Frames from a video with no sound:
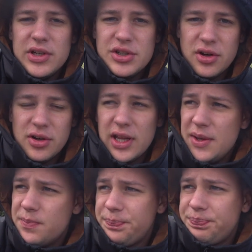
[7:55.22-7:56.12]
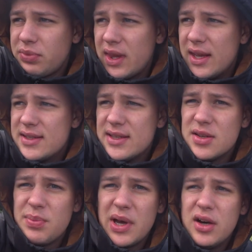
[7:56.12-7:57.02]
journey. It is
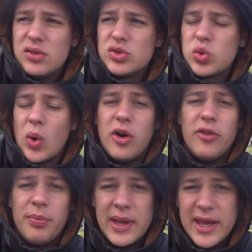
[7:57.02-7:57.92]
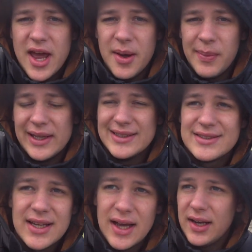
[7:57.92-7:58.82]
about 12 PM in
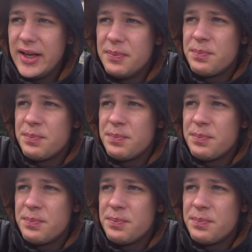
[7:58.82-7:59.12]
Tallinn,